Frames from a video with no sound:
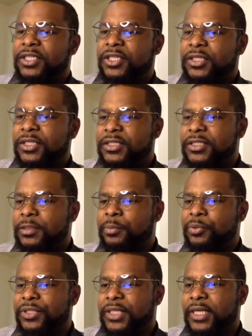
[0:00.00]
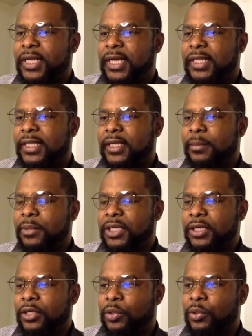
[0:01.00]
agenda is simple today. I think I'm
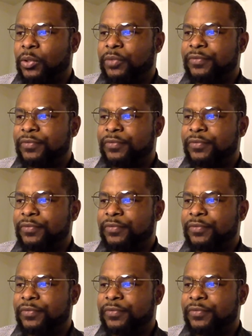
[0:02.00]
going to go